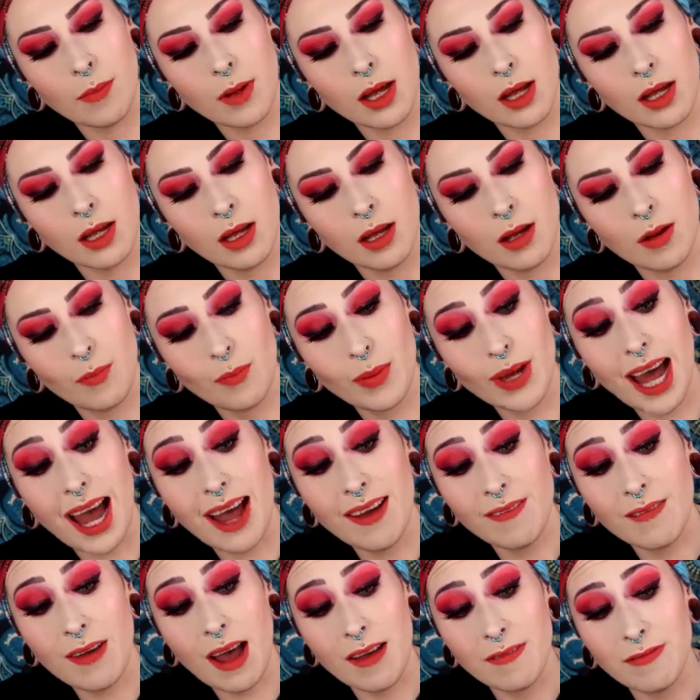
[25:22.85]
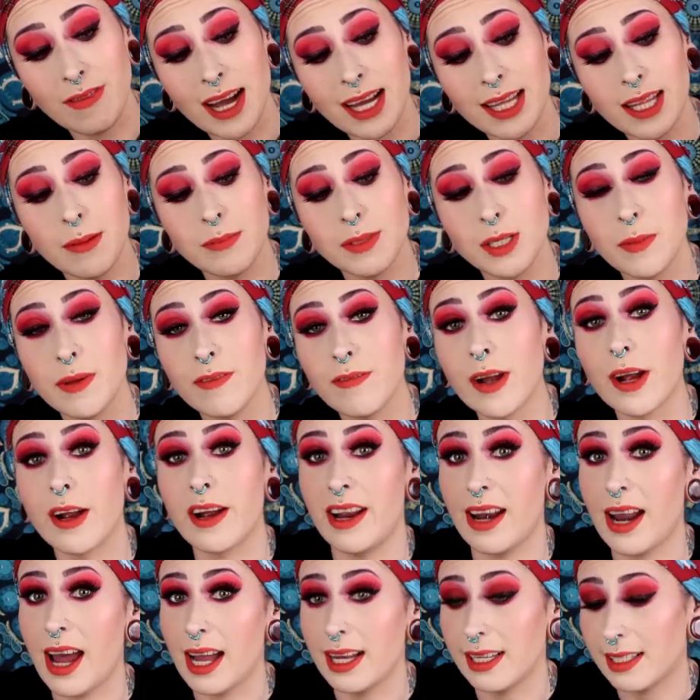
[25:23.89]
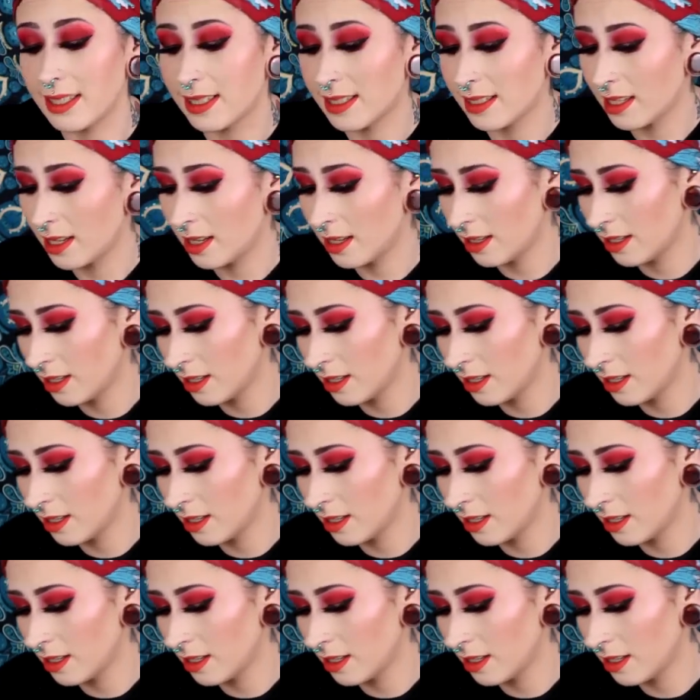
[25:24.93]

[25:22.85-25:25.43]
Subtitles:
But I find them to be very nice.